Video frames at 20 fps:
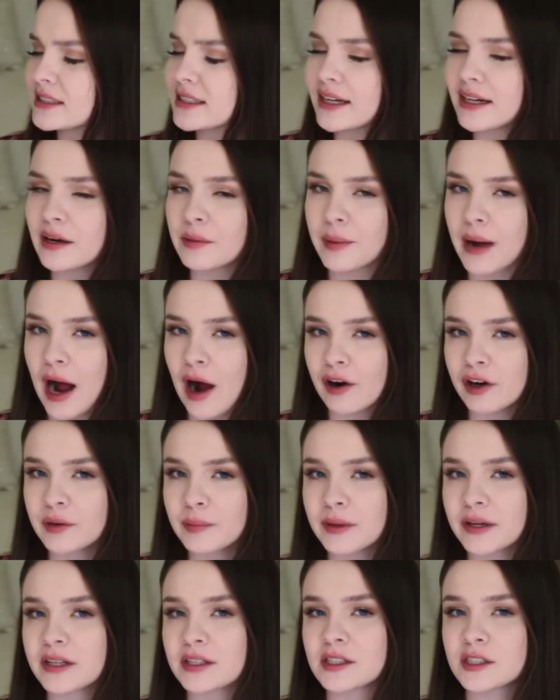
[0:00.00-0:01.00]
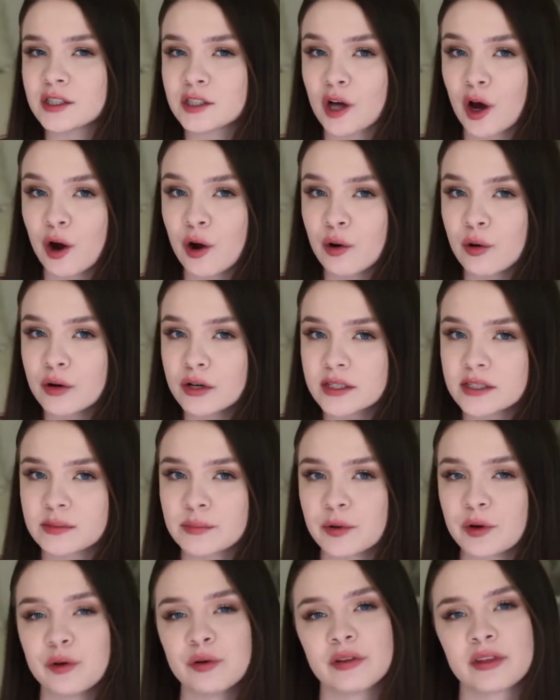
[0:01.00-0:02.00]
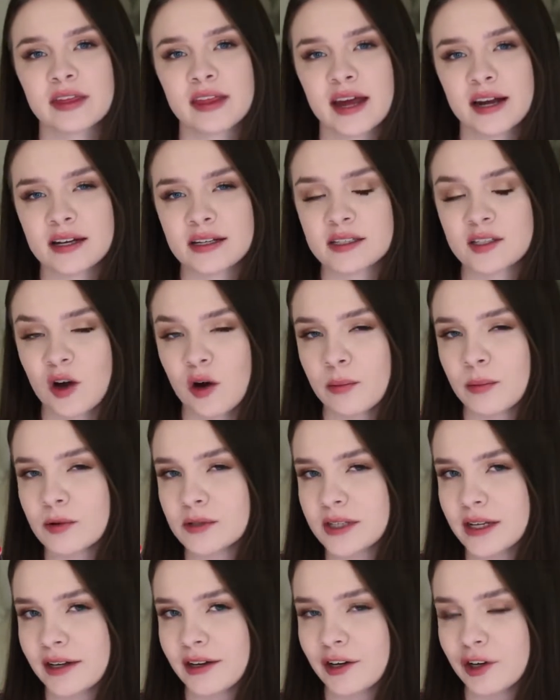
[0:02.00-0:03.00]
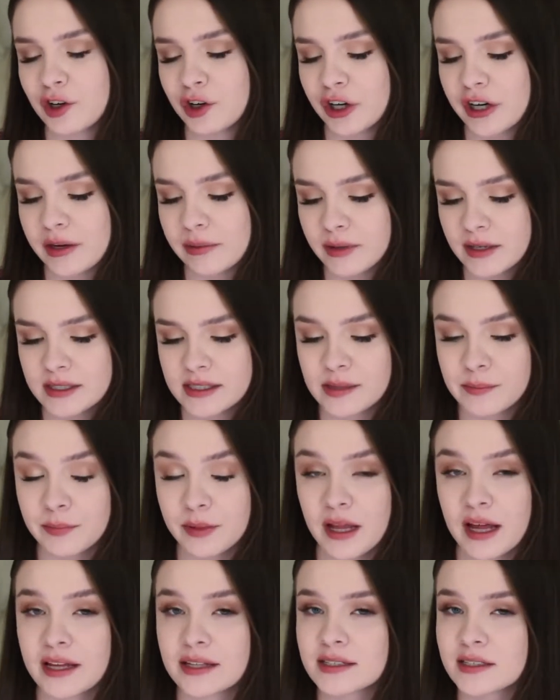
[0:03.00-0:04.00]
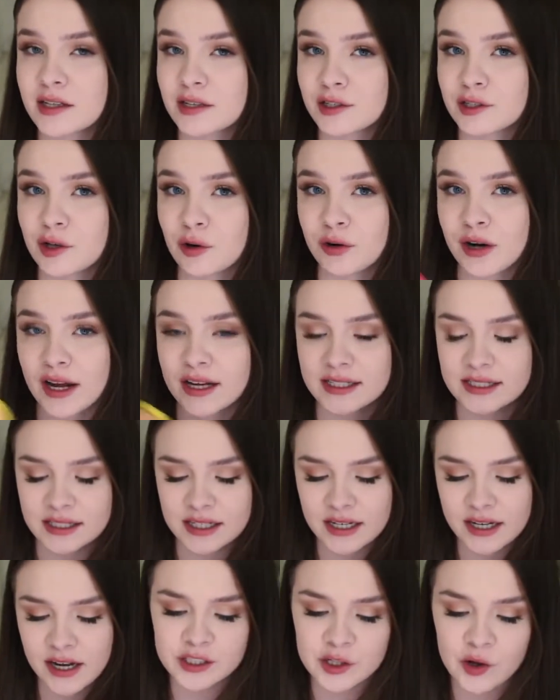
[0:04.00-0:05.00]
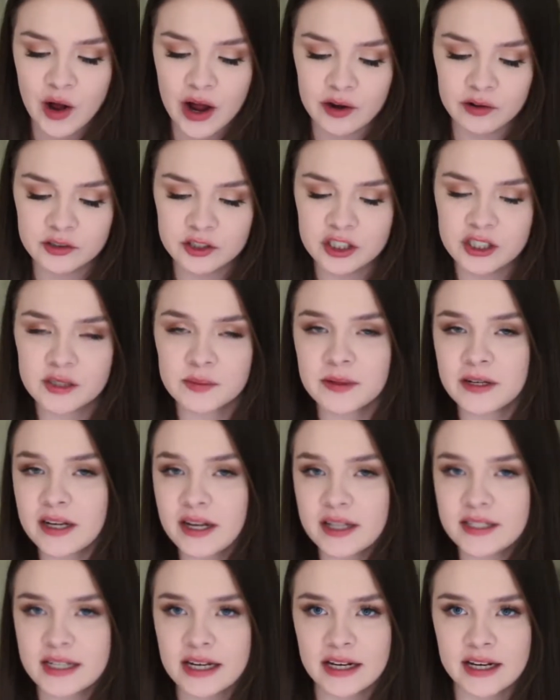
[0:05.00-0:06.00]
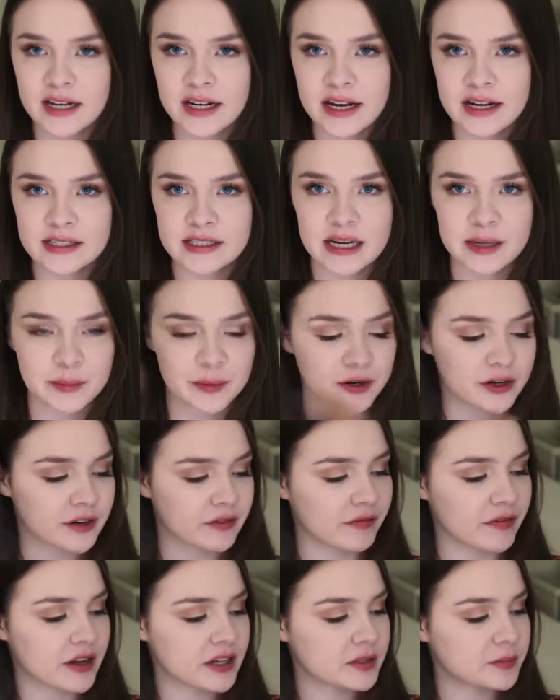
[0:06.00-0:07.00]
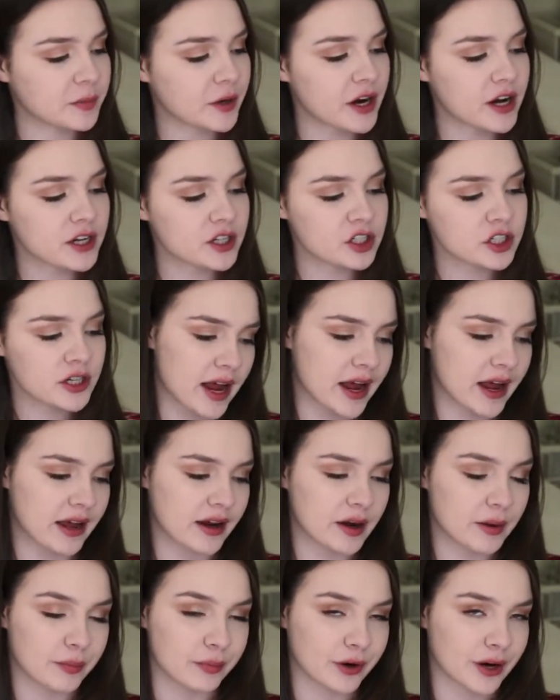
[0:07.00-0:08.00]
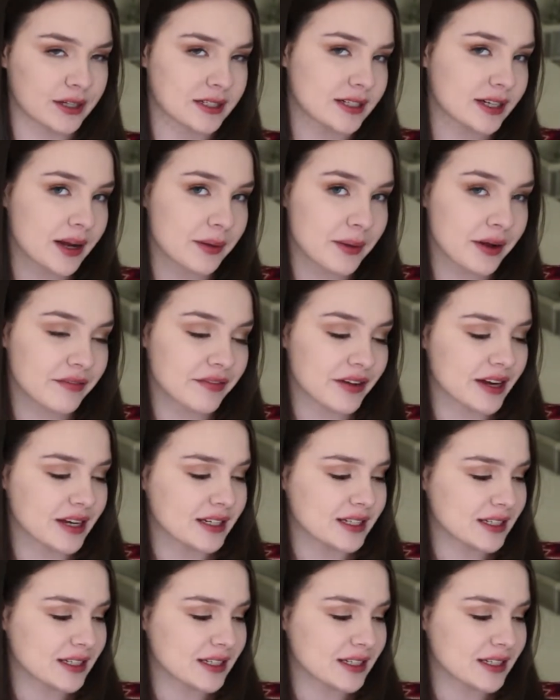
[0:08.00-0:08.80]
like a powder, but it's so smooth that it's almost like a cream because it blends so nicely. So I will just be taking a tapered face brush and bronzing up my face.